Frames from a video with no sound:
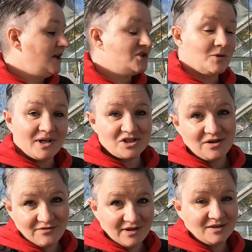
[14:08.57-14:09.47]
to actually
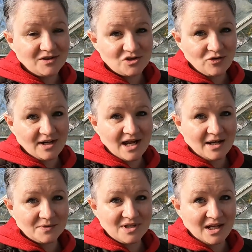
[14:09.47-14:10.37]
fit this
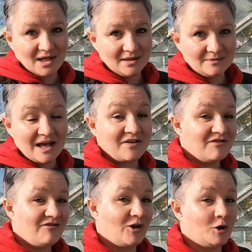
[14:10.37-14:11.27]
greenhouse in and
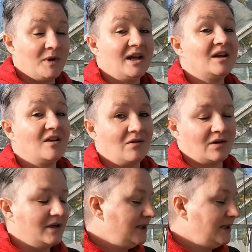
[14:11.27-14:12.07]
follow it along.